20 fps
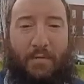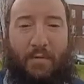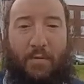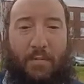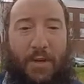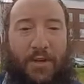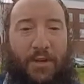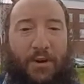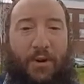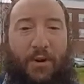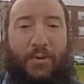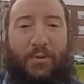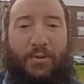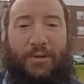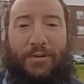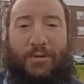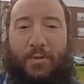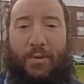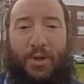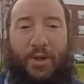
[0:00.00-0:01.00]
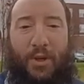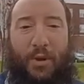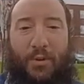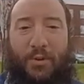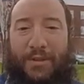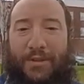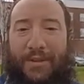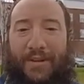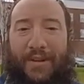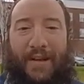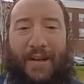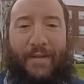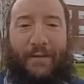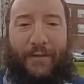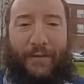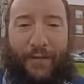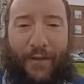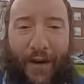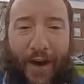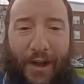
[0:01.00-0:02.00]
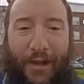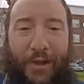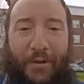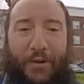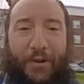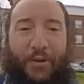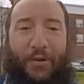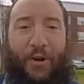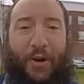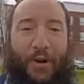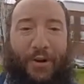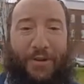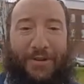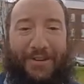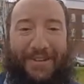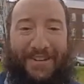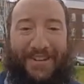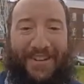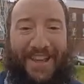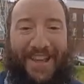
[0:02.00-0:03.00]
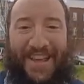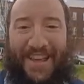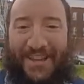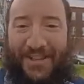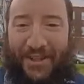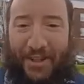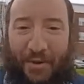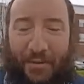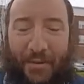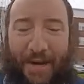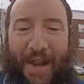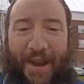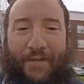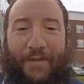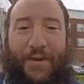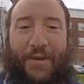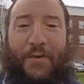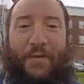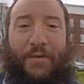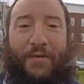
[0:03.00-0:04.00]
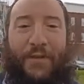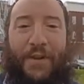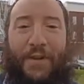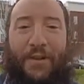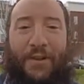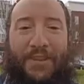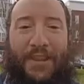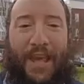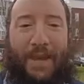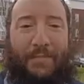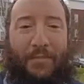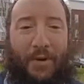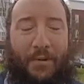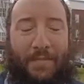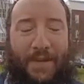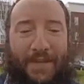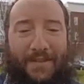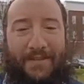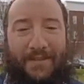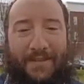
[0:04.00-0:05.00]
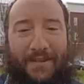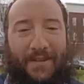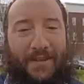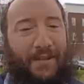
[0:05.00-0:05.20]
where we're told to follow your heart and do whatever you feel at that moment.